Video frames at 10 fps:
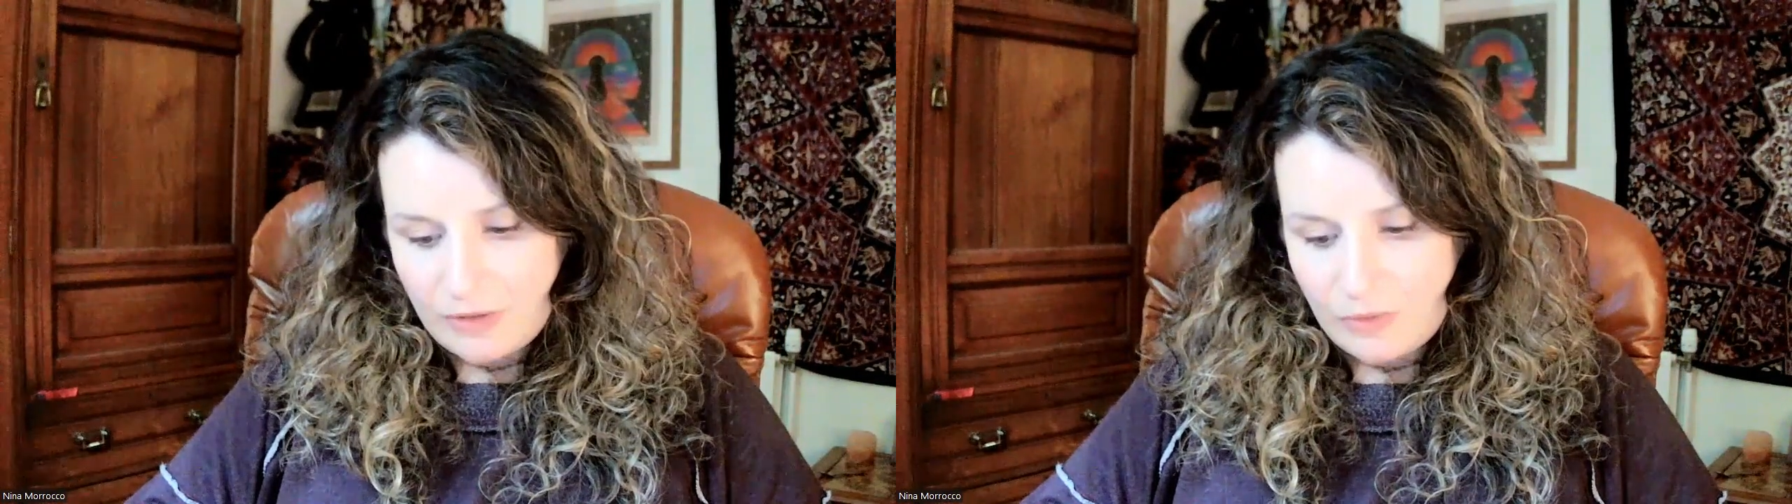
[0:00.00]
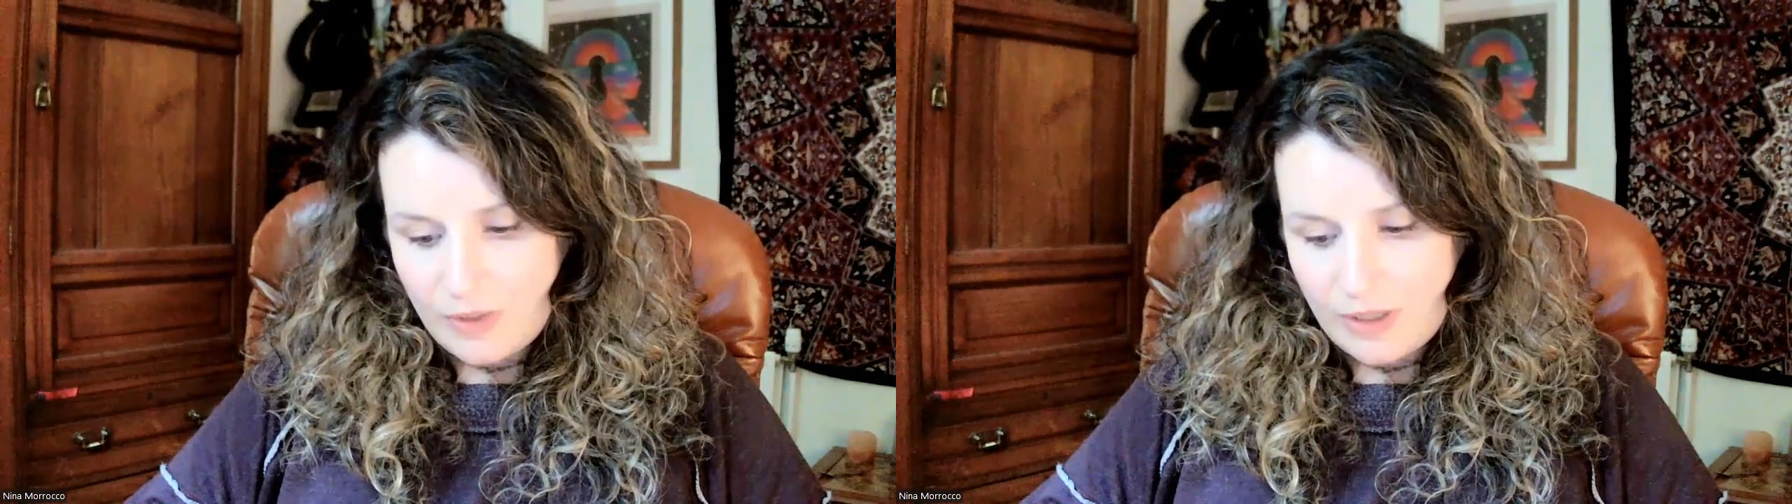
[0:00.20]

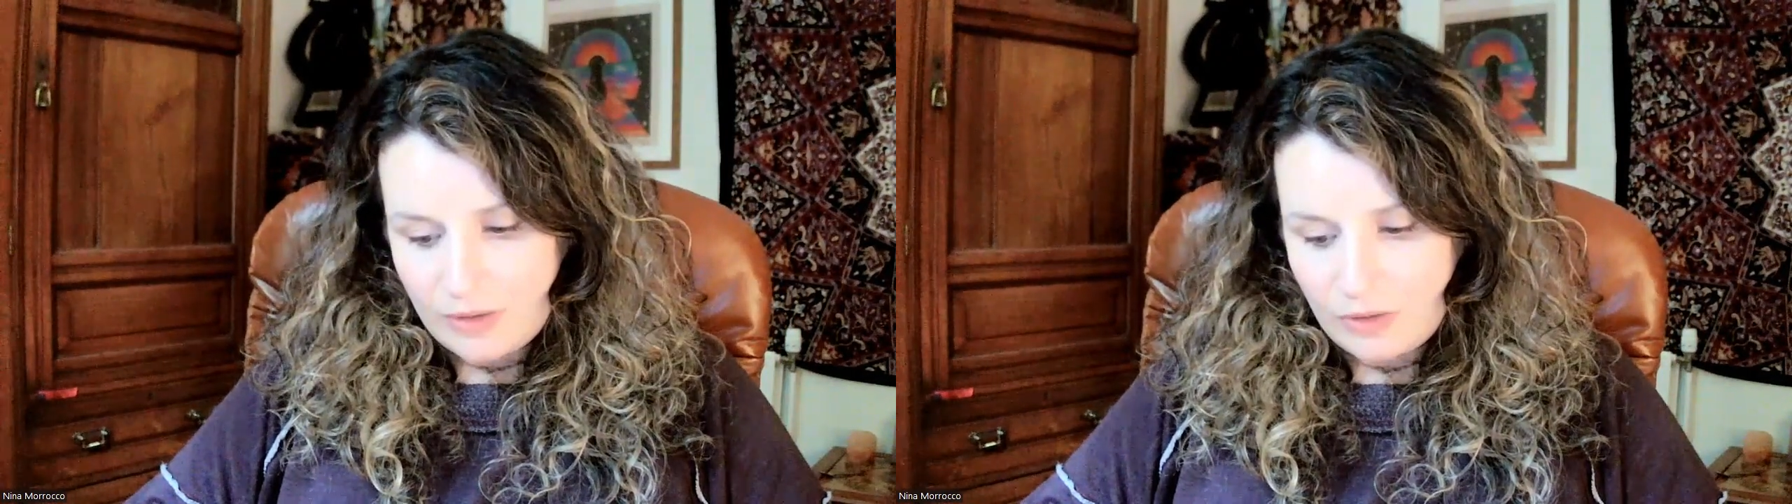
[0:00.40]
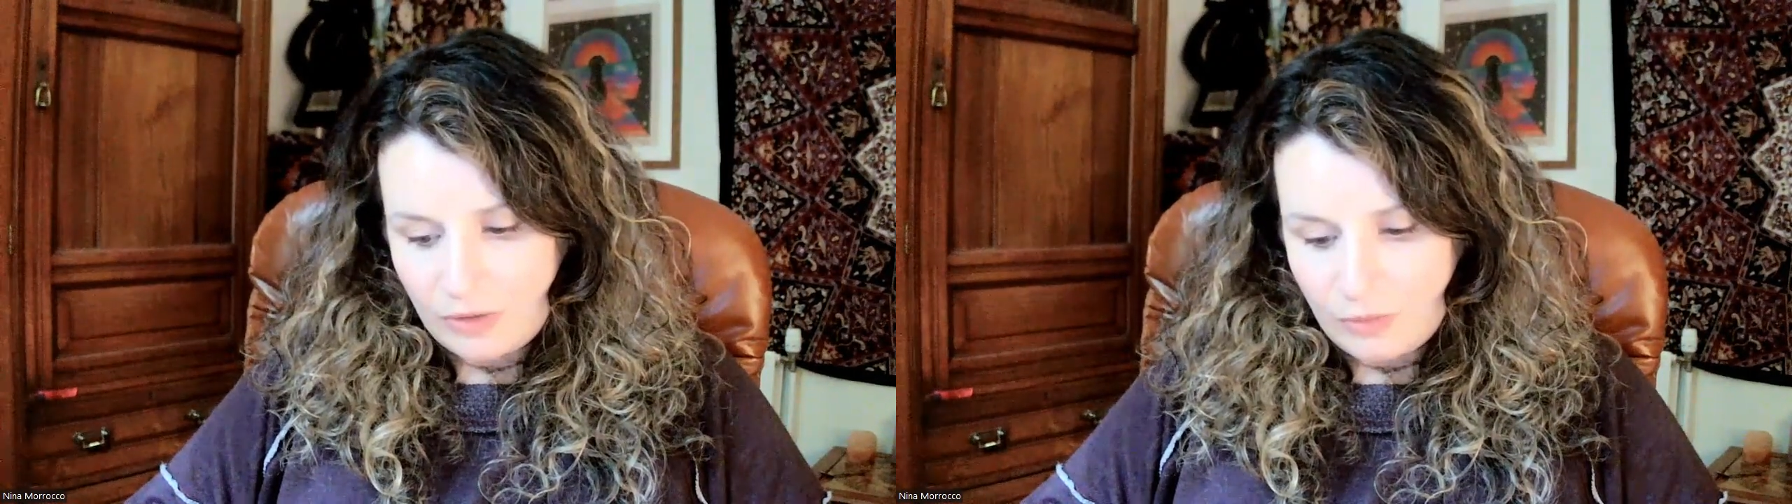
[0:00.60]
the
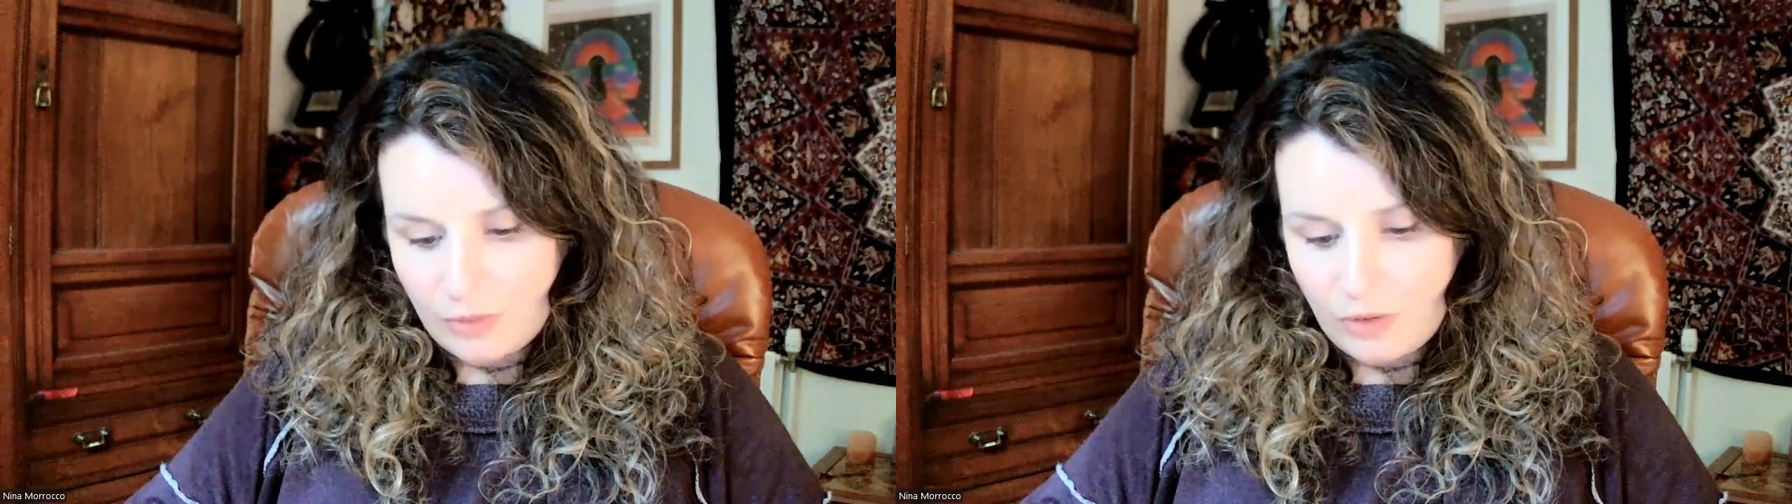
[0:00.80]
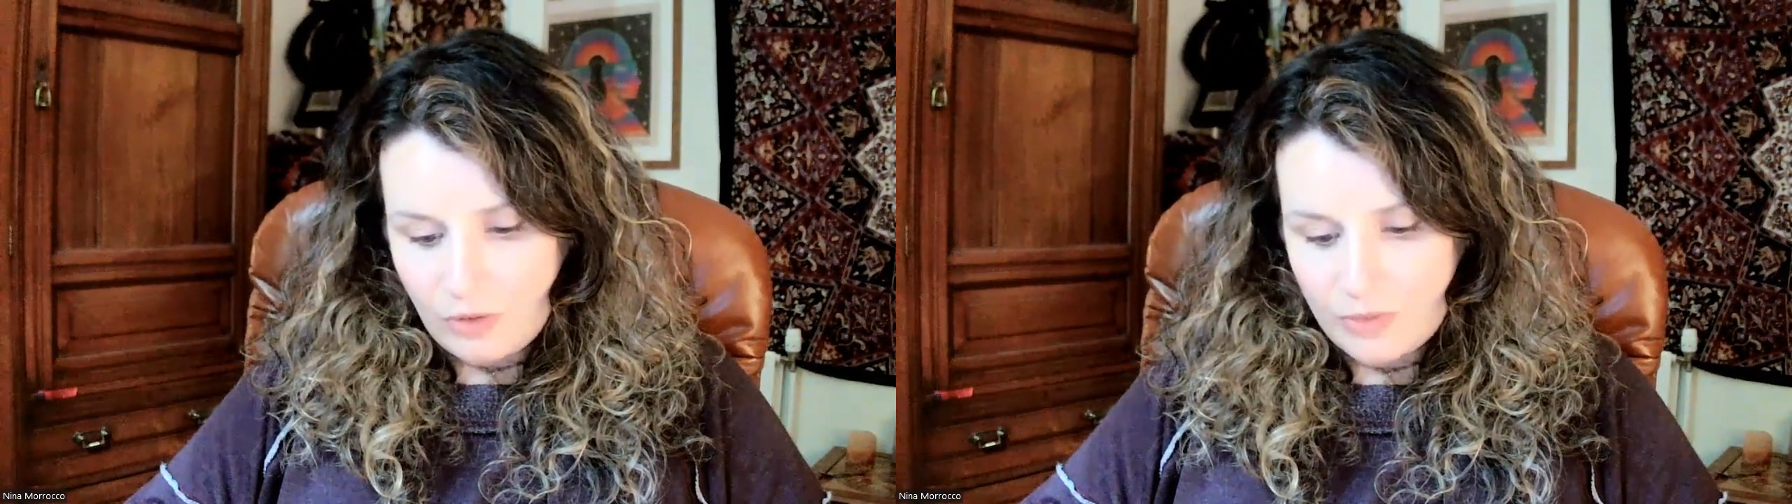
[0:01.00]
knowing that you
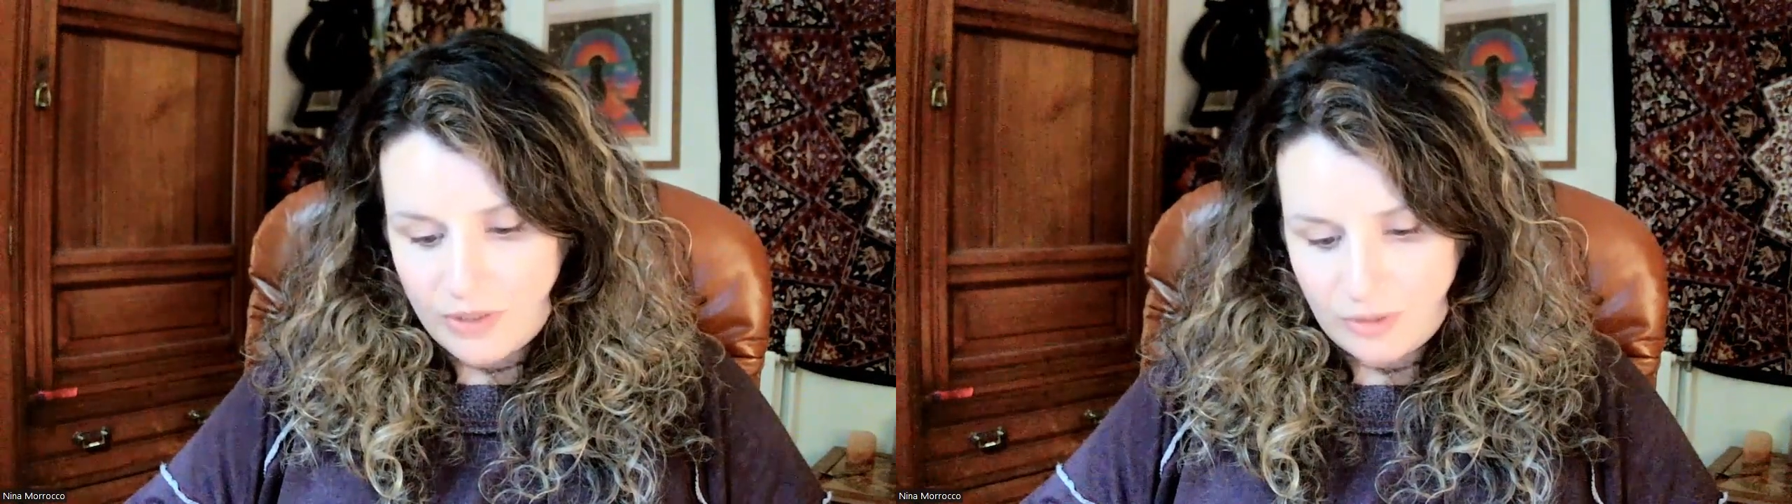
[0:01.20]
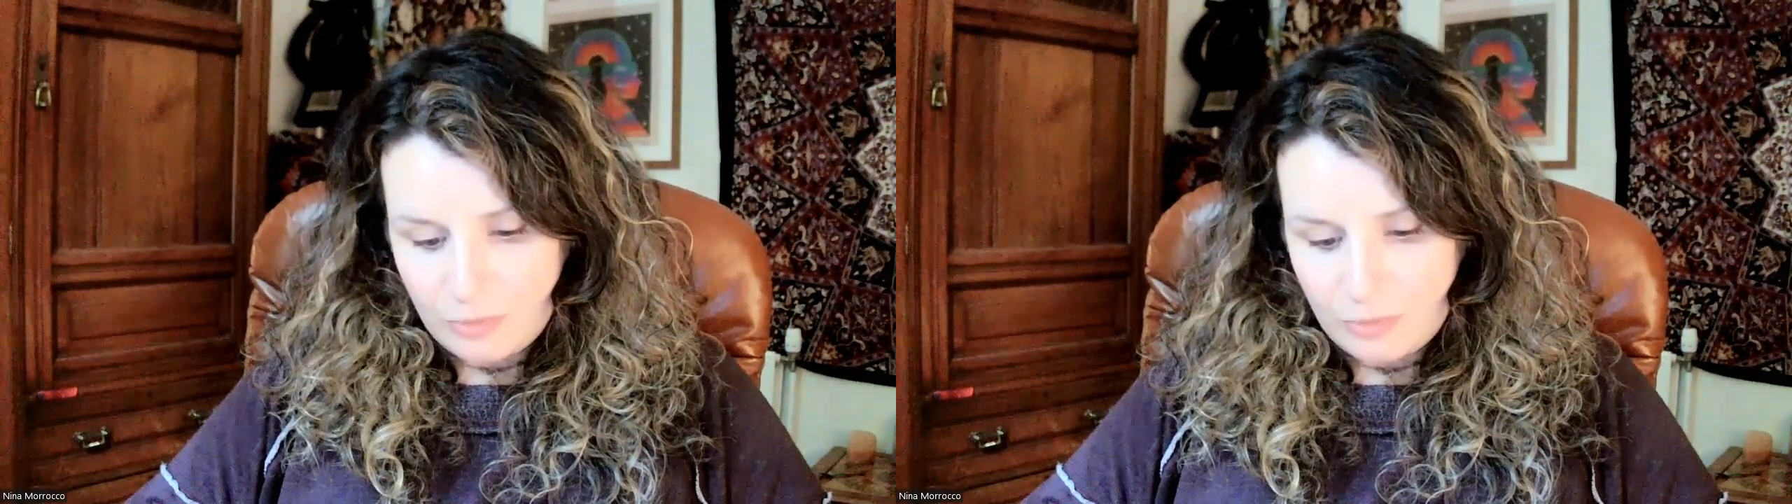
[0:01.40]
are always